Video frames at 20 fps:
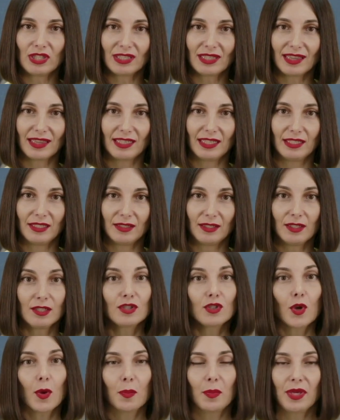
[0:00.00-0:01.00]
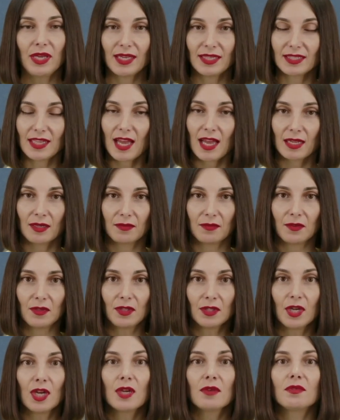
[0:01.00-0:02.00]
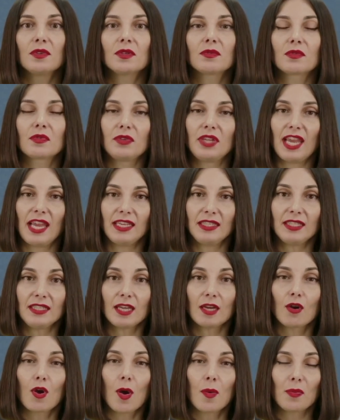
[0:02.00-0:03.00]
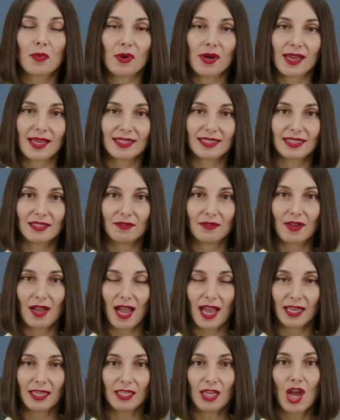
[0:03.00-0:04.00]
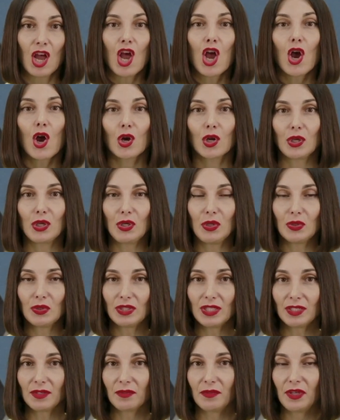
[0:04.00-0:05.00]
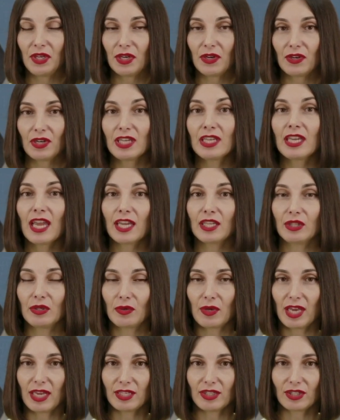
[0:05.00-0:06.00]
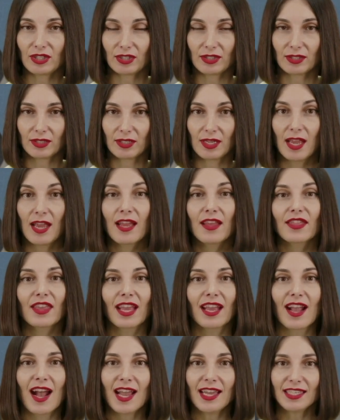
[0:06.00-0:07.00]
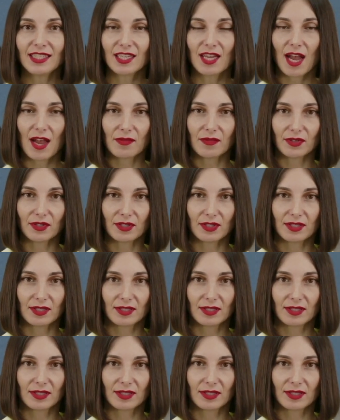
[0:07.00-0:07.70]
leader, Tobias Anfolk, we've created a comprehensive guide on using VR in education. The guide covers